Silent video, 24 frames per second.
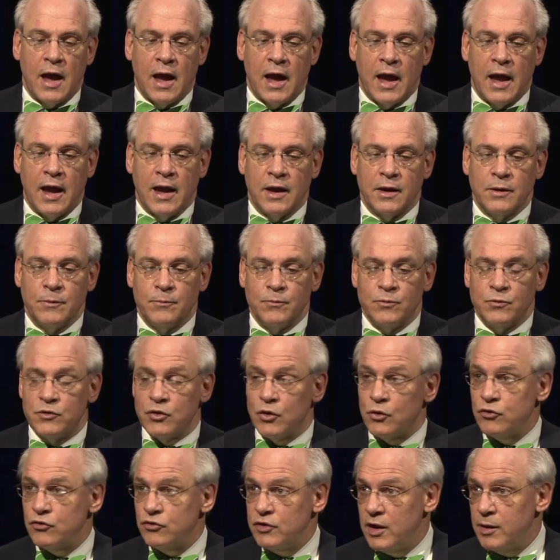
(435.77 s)
And so
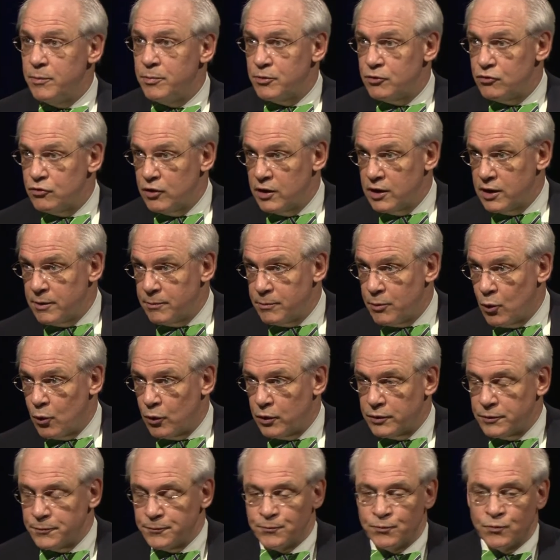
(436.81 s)
sleep is really
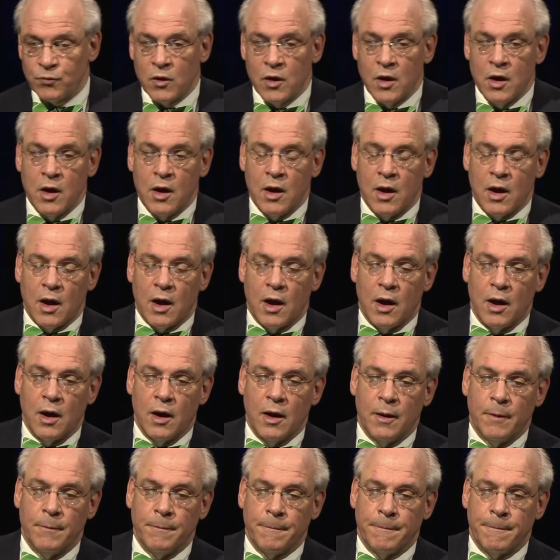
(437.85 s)
important.
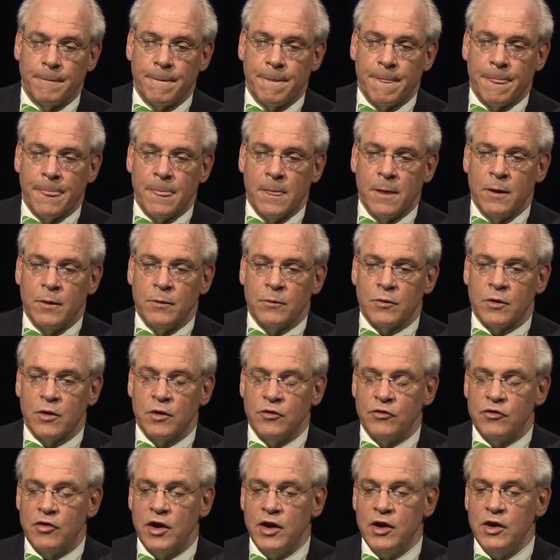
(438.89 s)
Um,
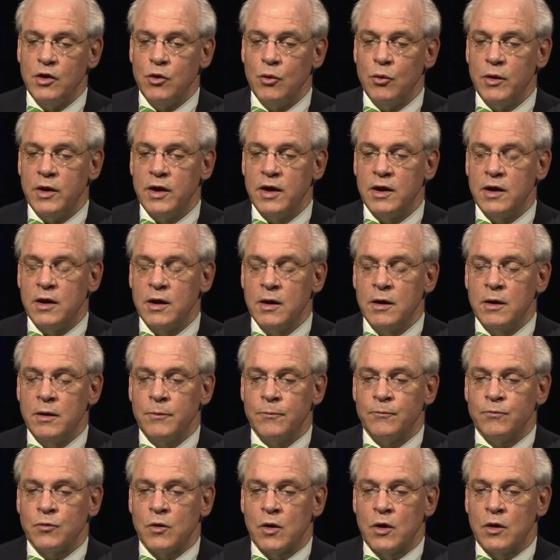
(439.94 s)
continuing
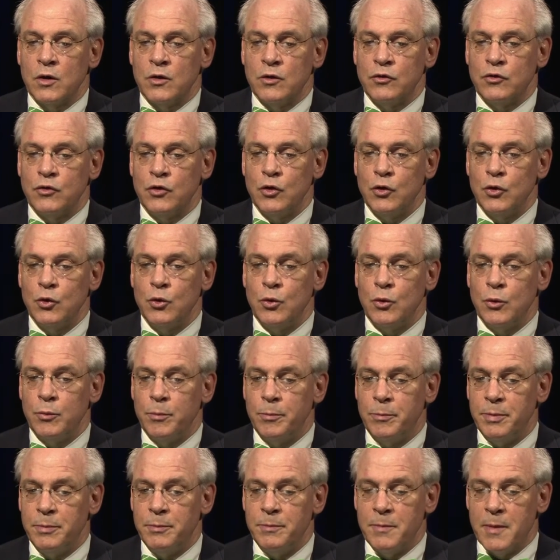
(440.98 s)
to
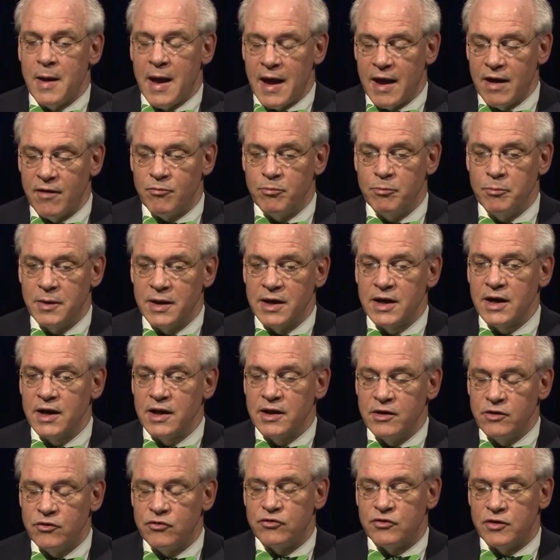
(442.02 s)
have
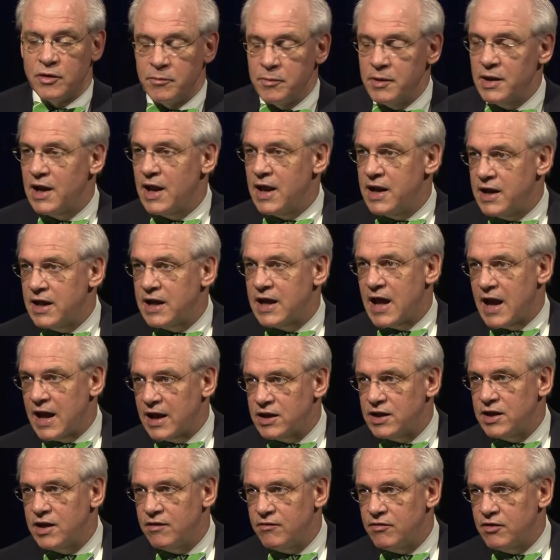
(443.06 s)
mentally stimulating
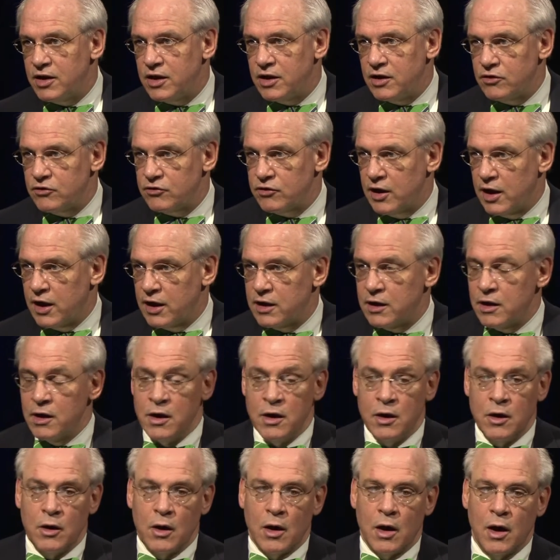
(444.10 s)
activities like
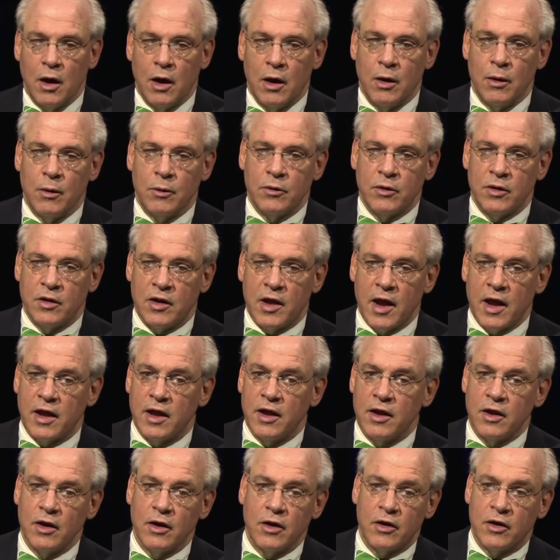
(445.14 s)
uh,
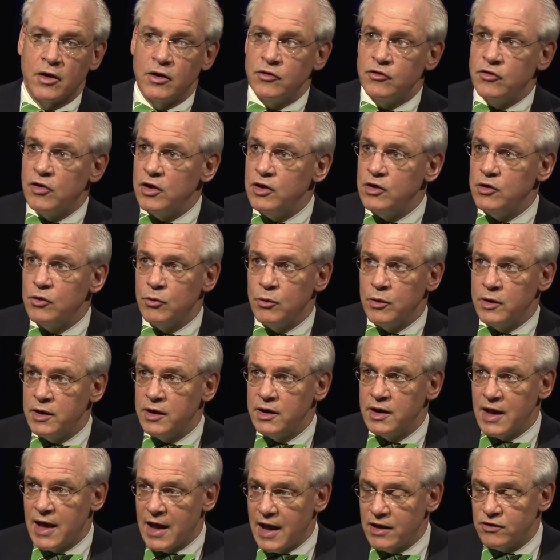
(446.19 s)
taking a
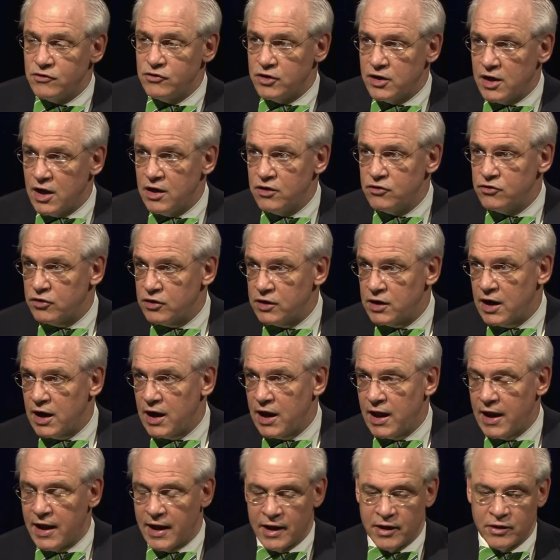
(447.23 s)
continuing education
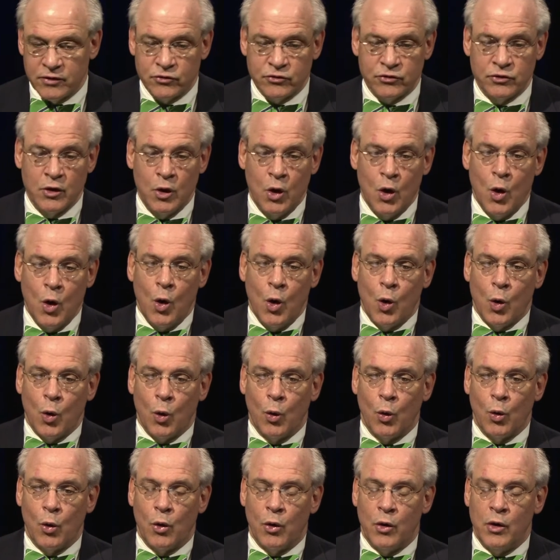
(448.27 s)
class
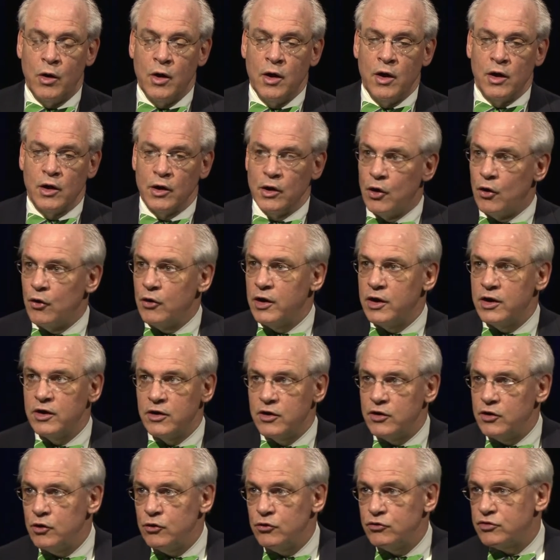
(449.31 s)
or learning to
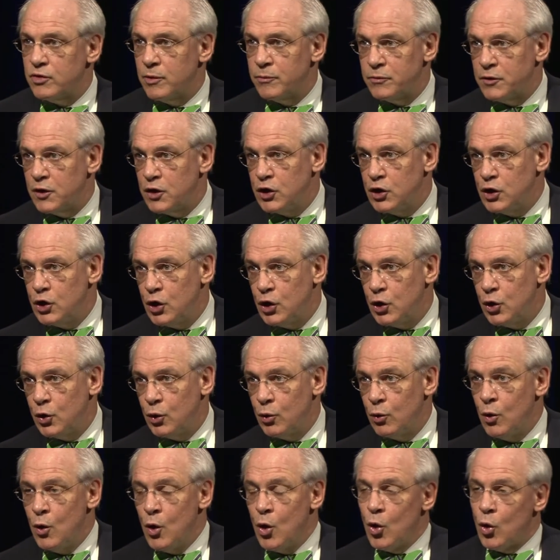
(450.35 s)
do something
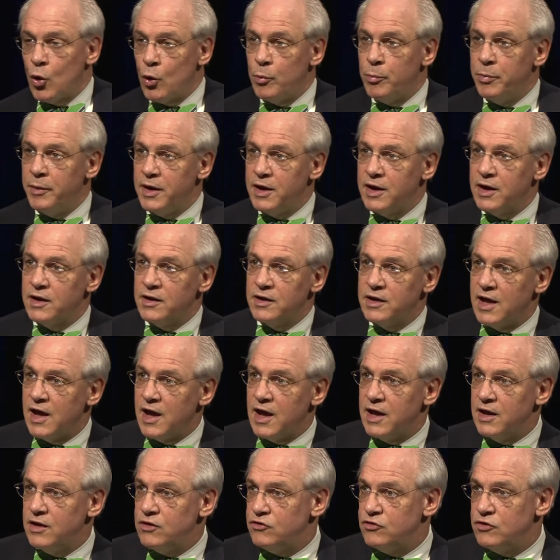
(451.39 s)
new or being
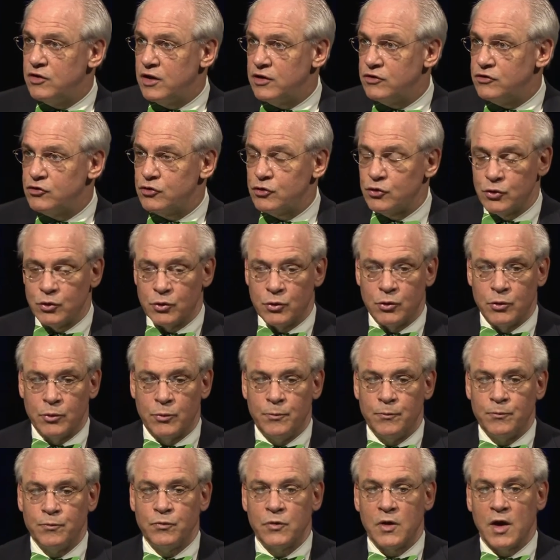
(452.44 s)
engaged at your,
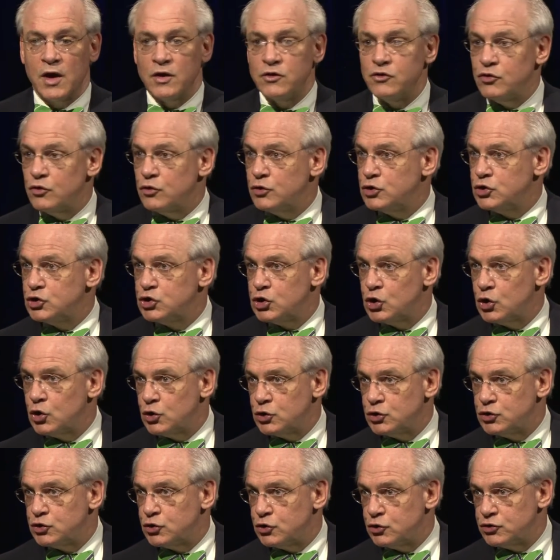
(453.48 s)
at your
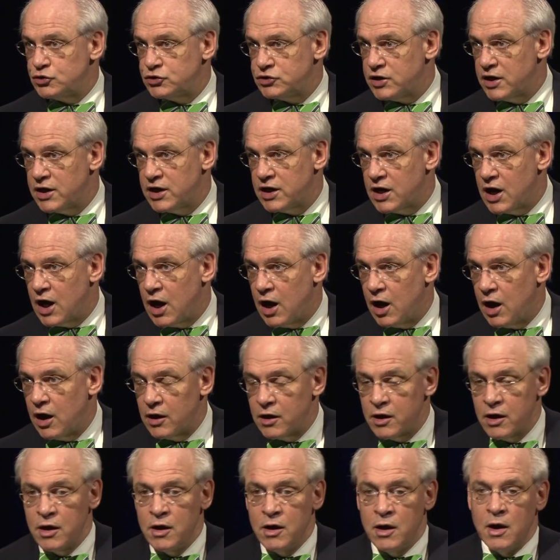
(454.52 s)
church or synagogue,
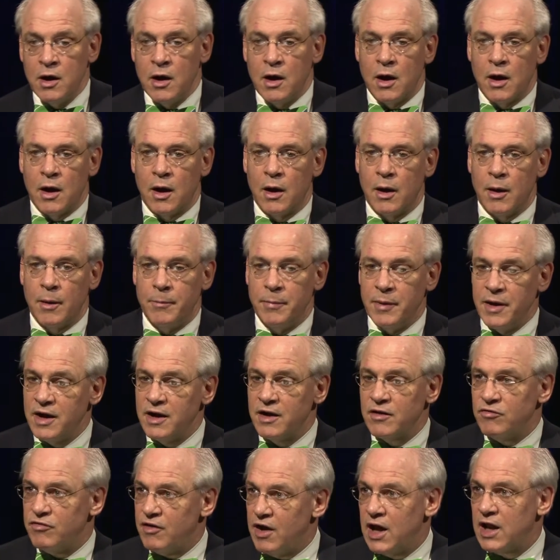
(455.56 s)
uh, being
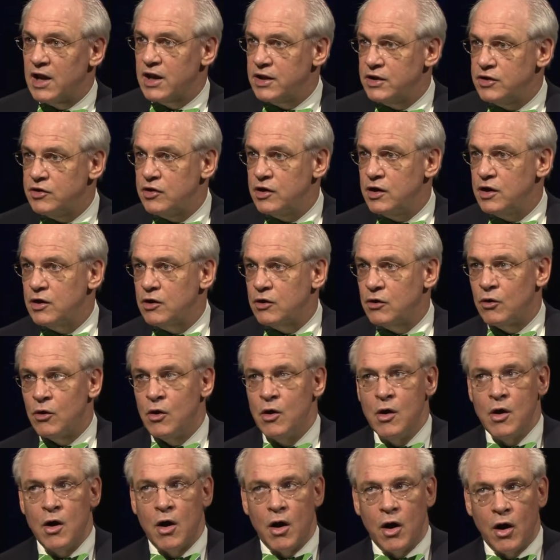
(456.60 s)
a volunteer,
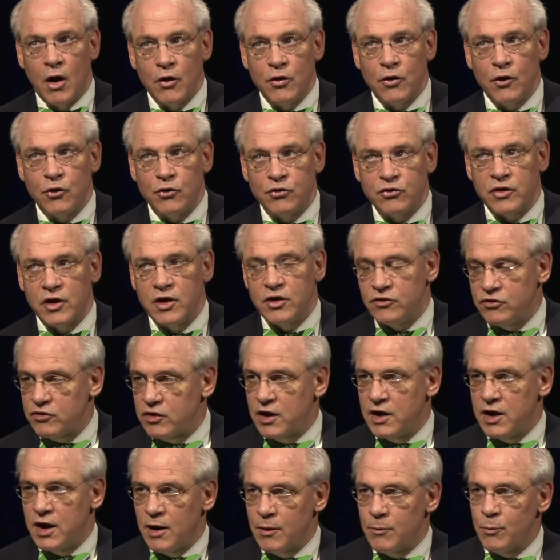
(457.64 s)
all those things
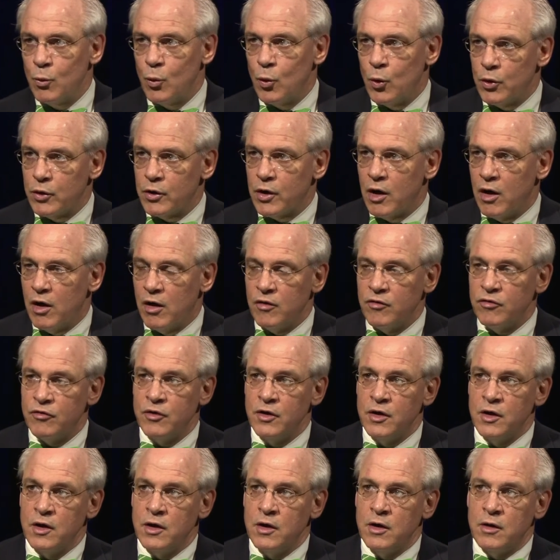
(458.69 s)
can help ward off
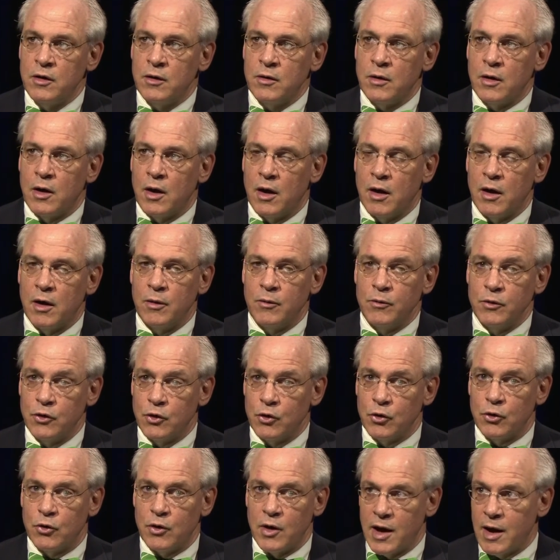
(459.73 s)
uh,
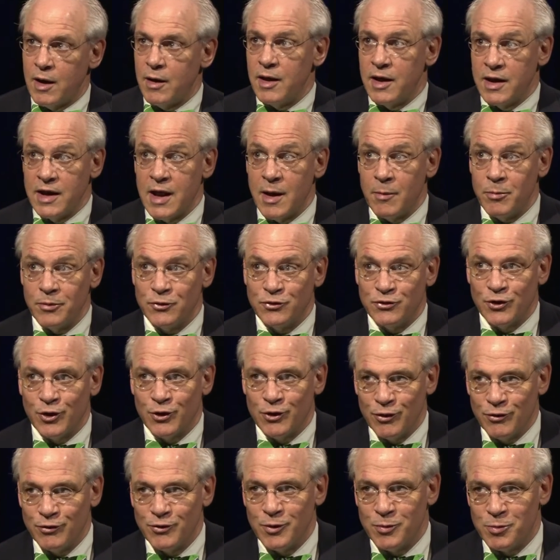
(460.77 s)
you're an episode
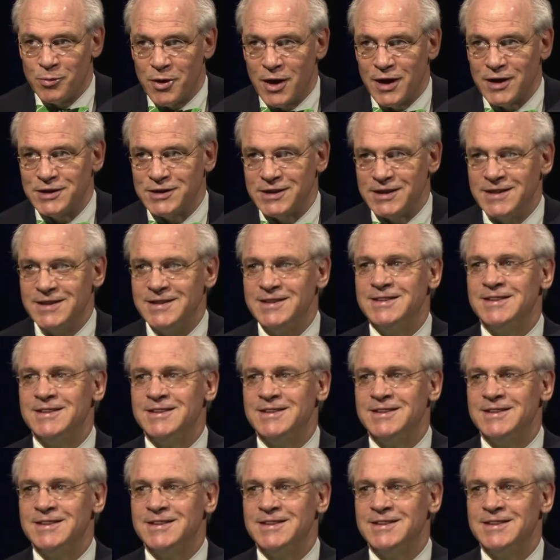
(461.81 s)
of depression.